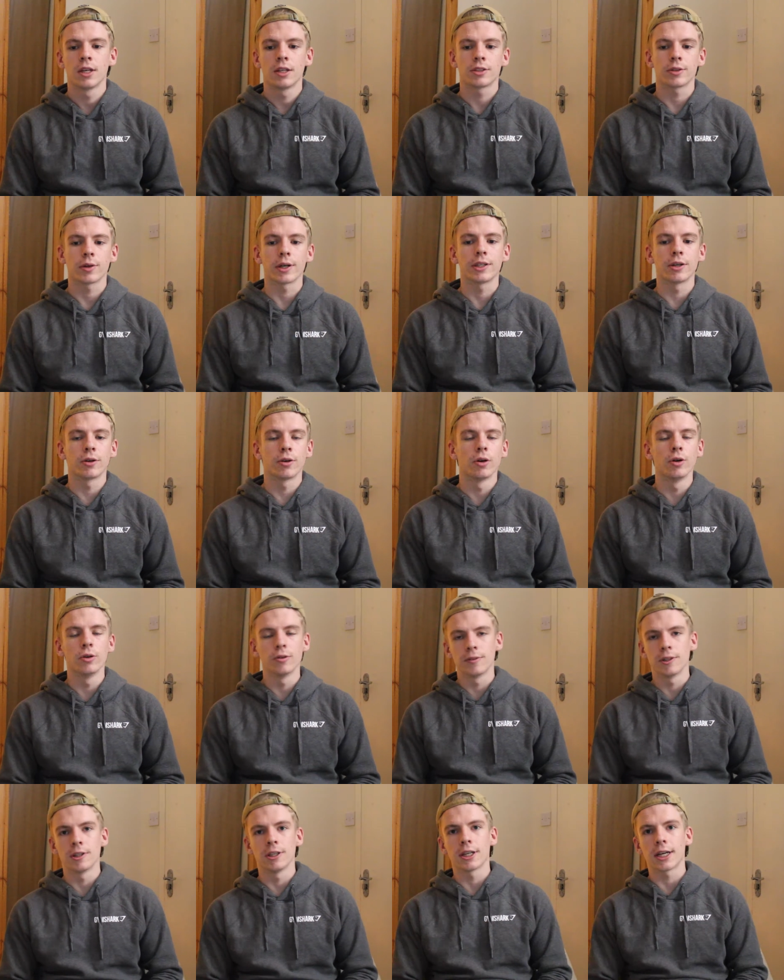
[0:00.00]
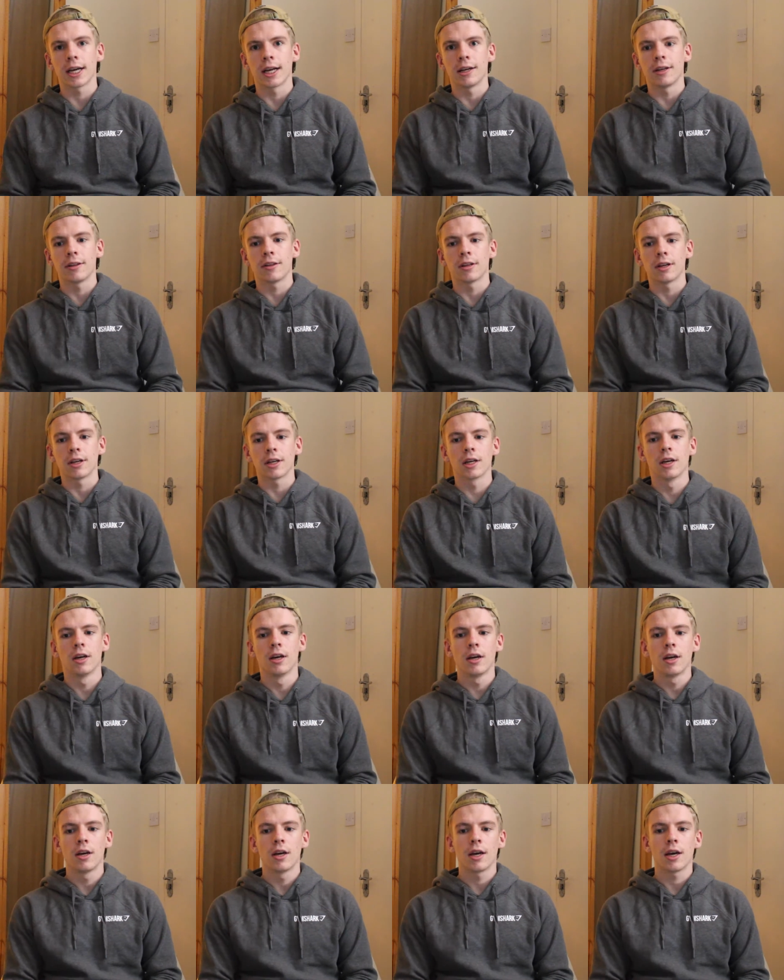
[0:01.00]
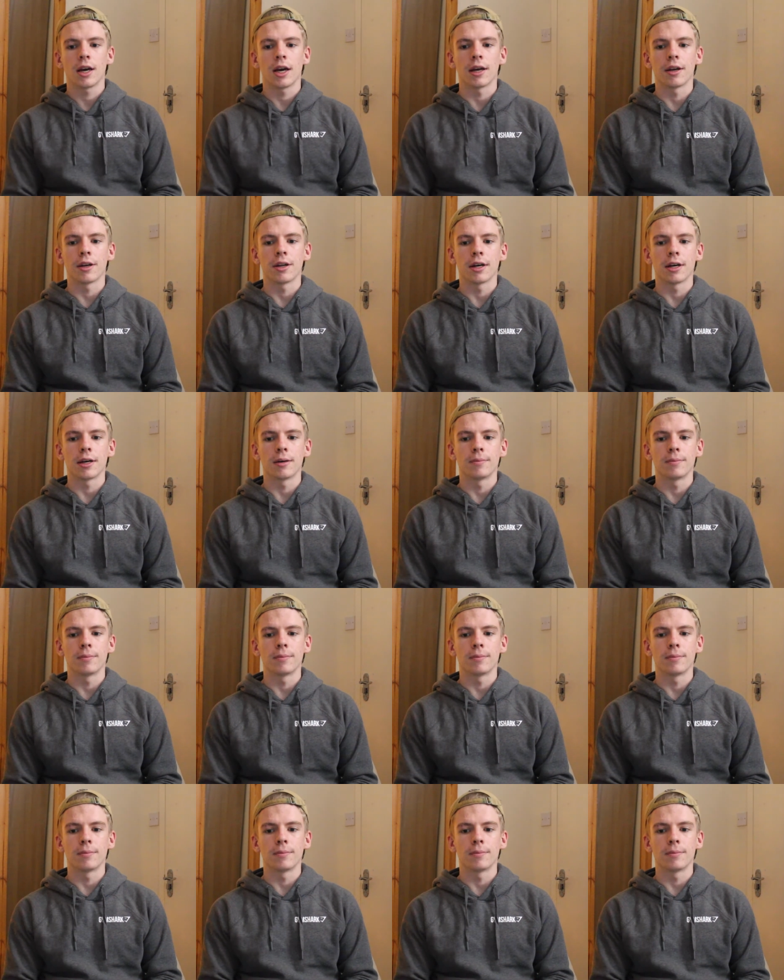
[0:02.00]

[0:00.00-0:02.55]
So I don't overlook anything, and